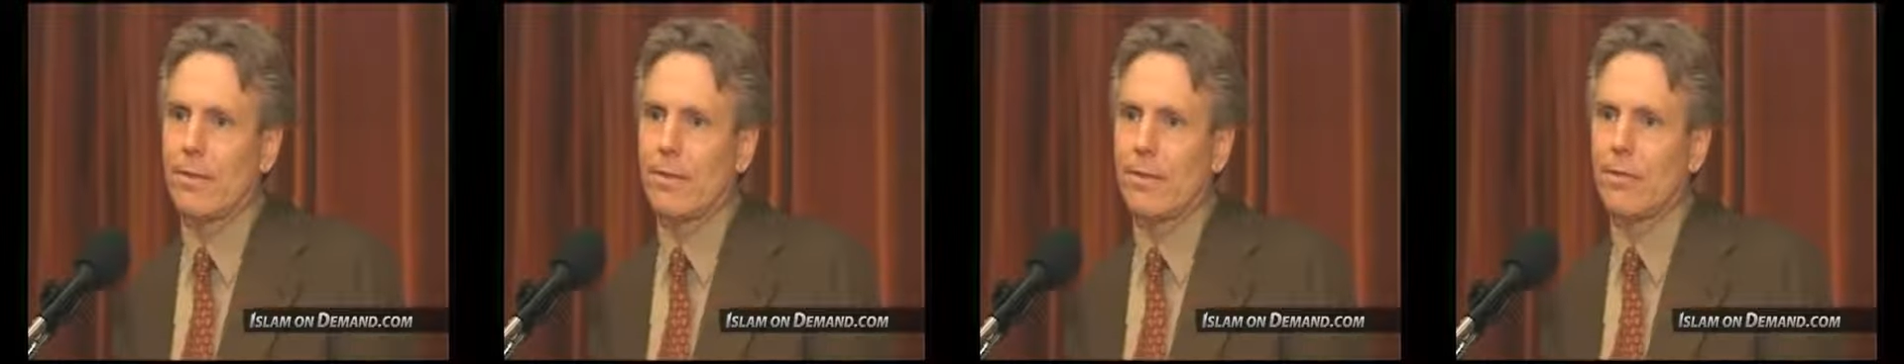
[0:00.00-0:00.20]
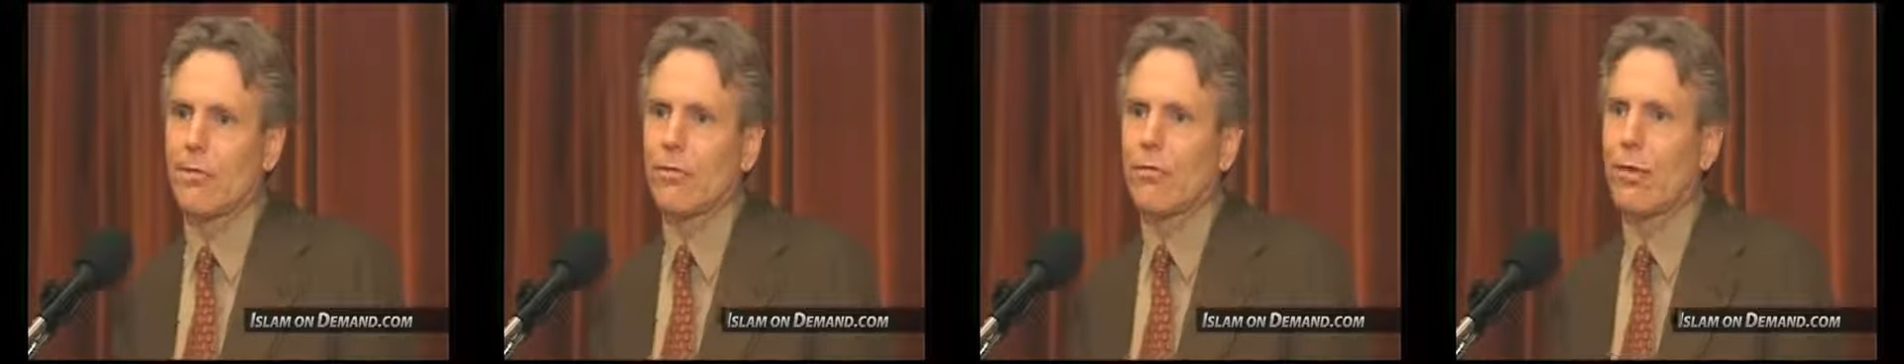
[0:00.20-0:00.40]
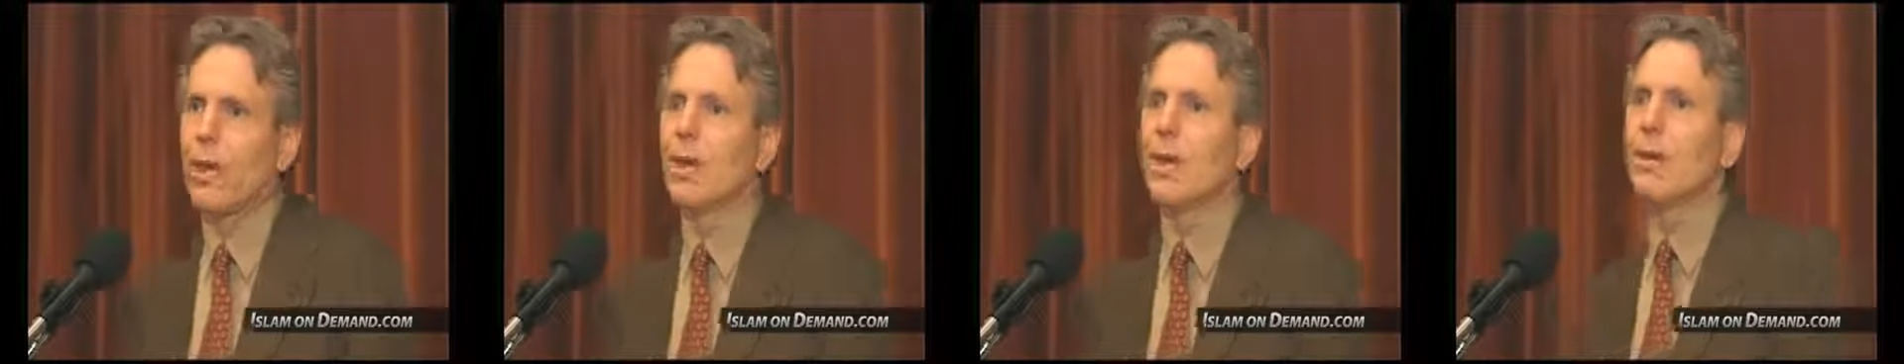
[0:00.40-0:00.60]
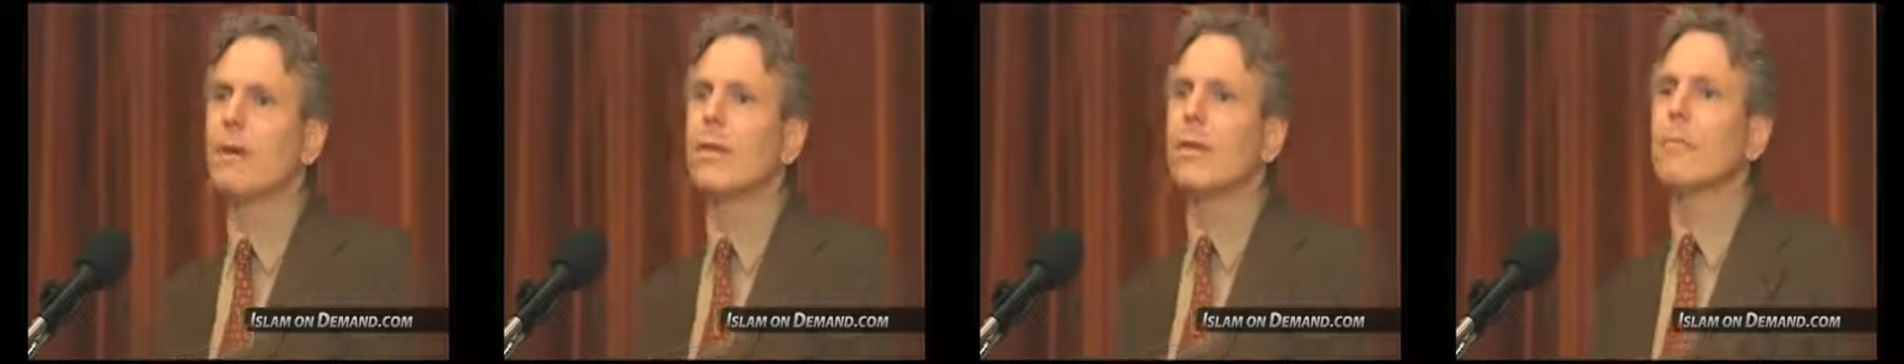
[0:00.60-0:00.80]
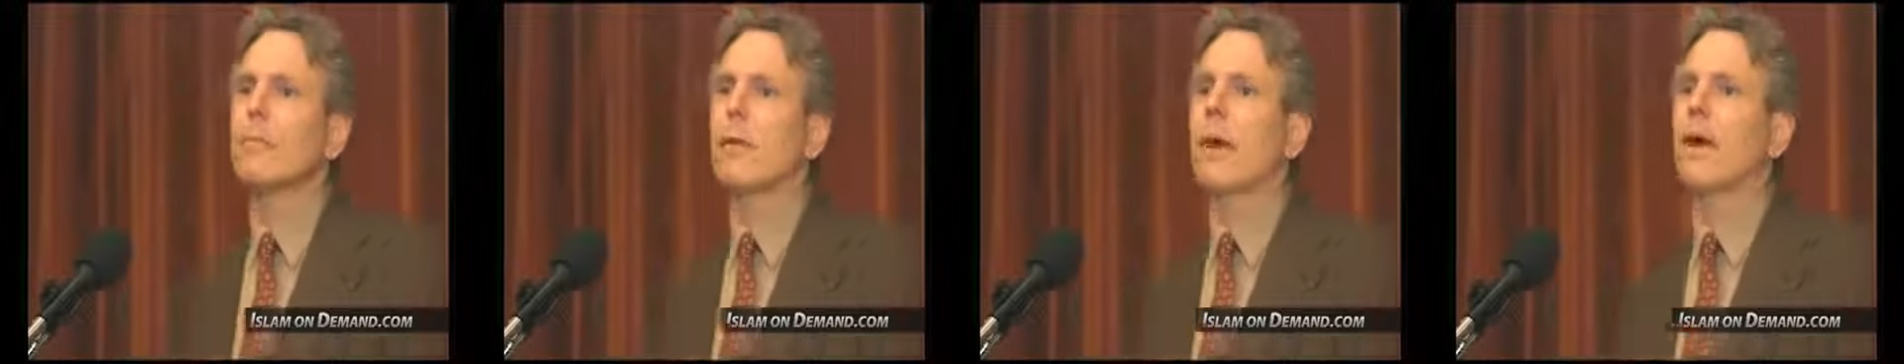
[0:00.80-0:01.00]
Struggle
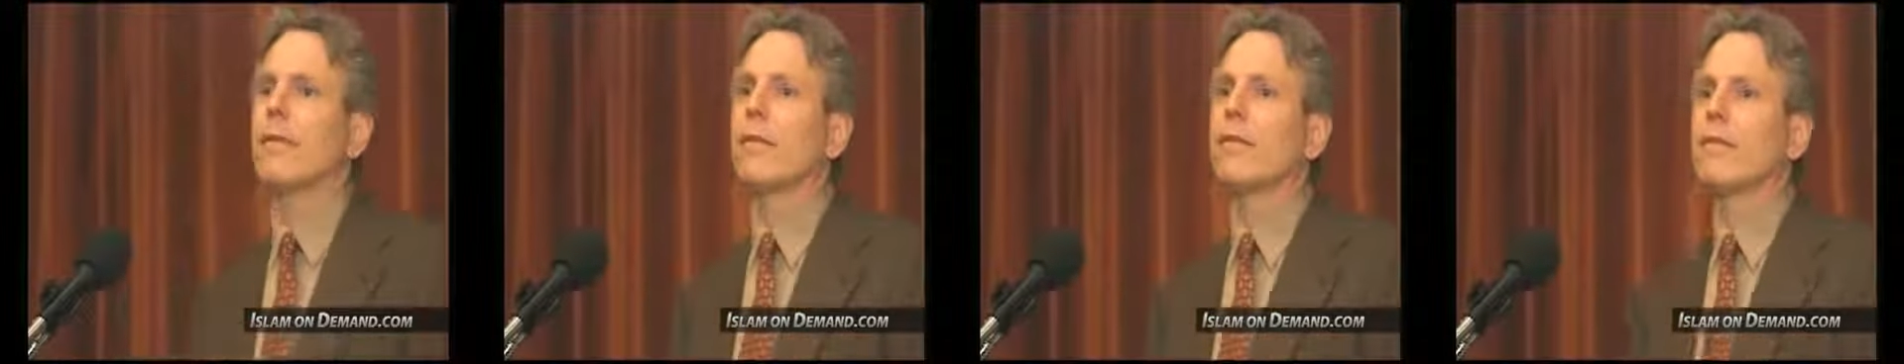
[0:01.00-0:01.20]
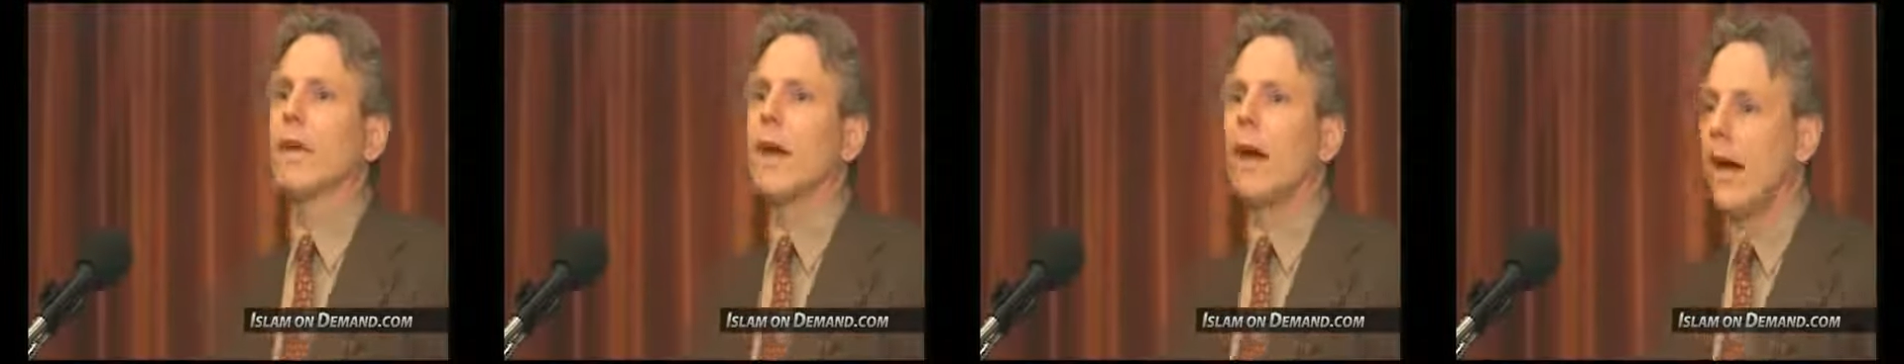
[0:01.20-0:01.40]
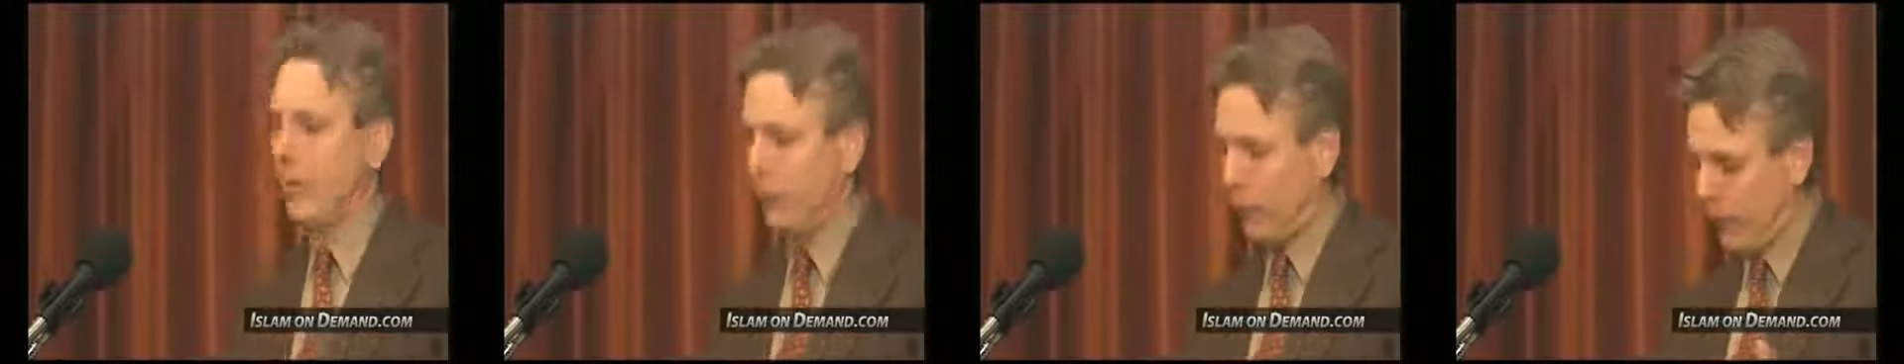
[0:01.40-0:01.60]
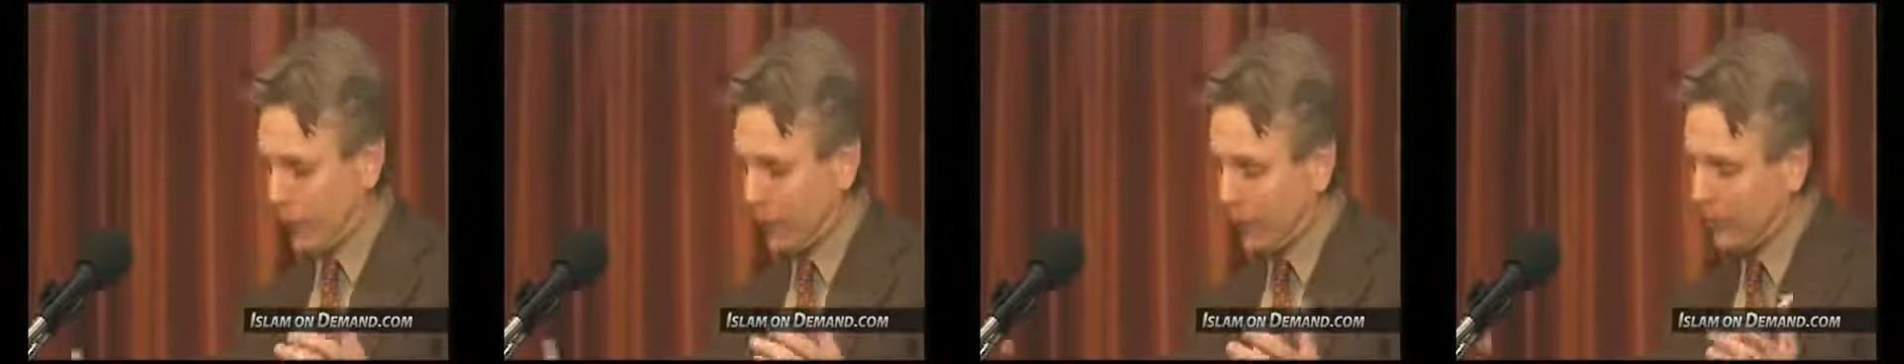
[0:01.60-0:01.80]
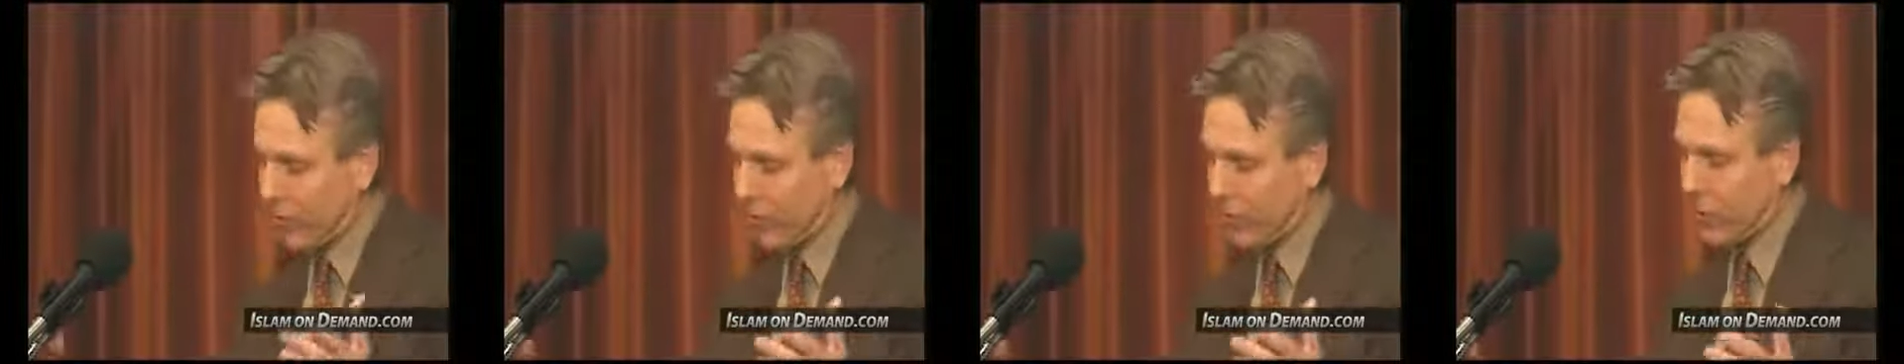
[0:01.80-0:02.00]
in the path of God
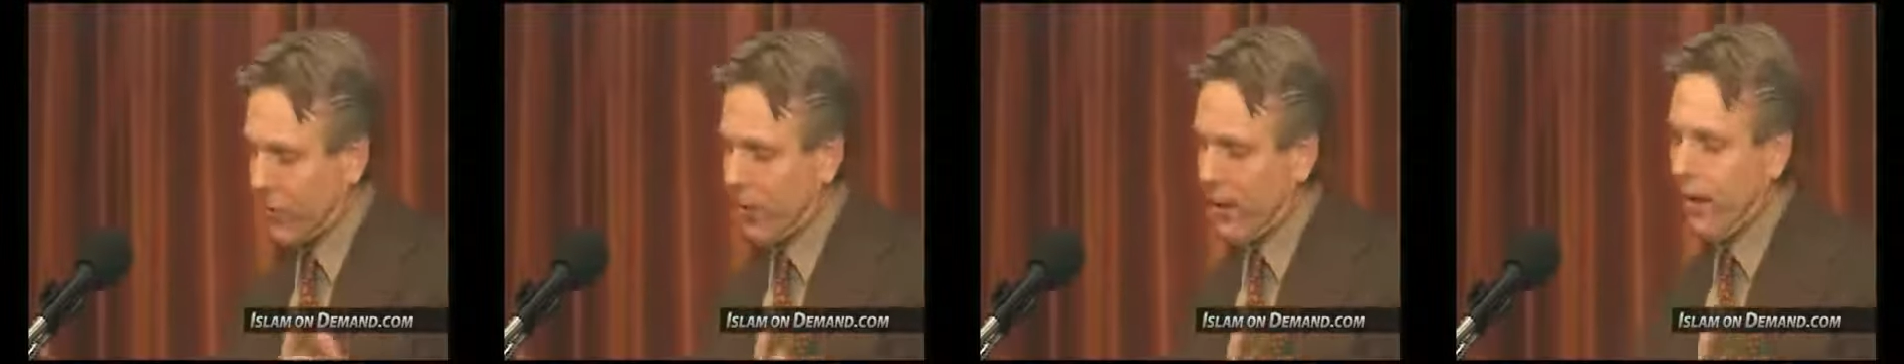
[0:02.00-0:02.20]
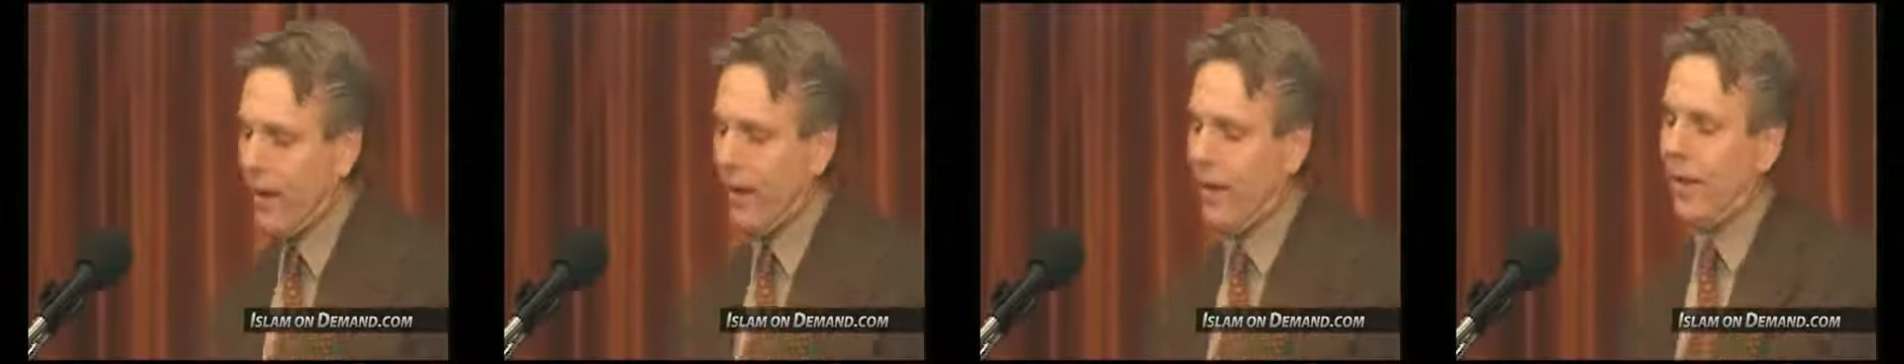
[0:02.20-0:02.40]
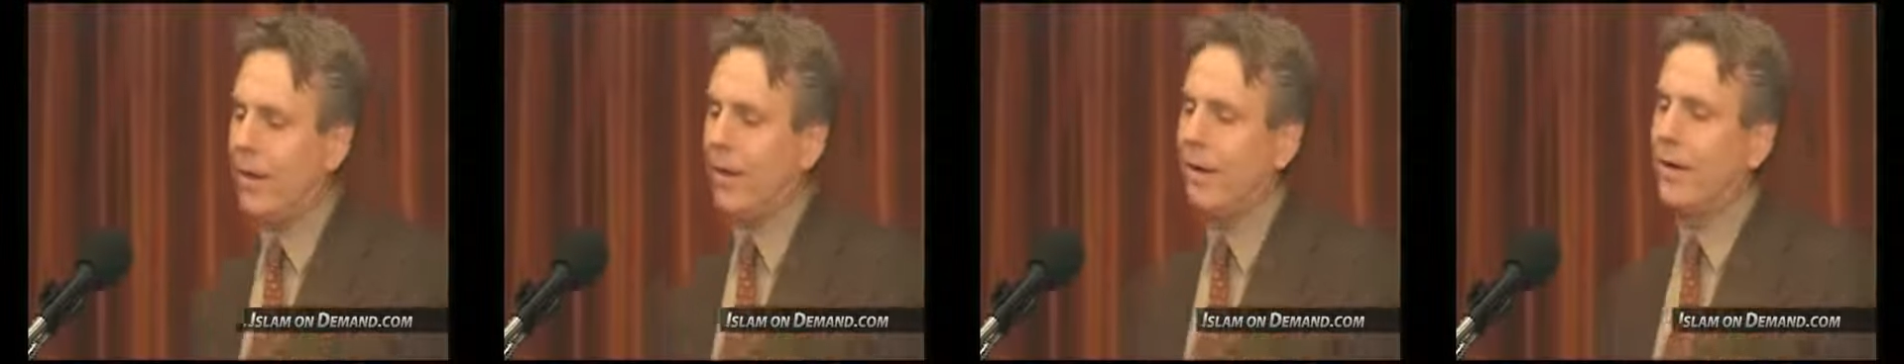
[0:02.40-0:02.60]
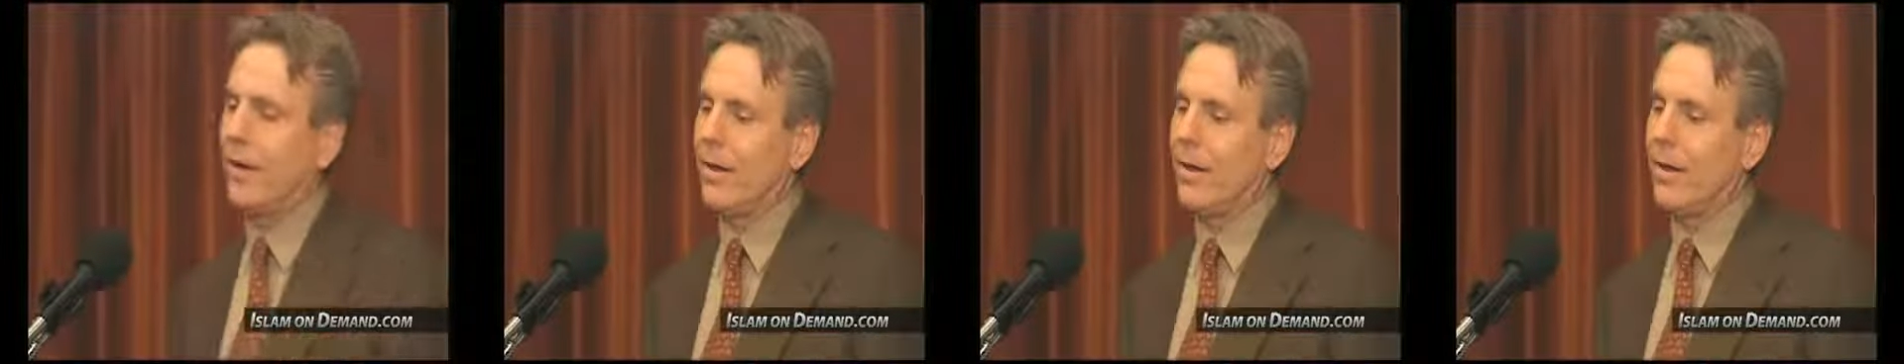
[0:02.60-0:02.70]
with this Quran.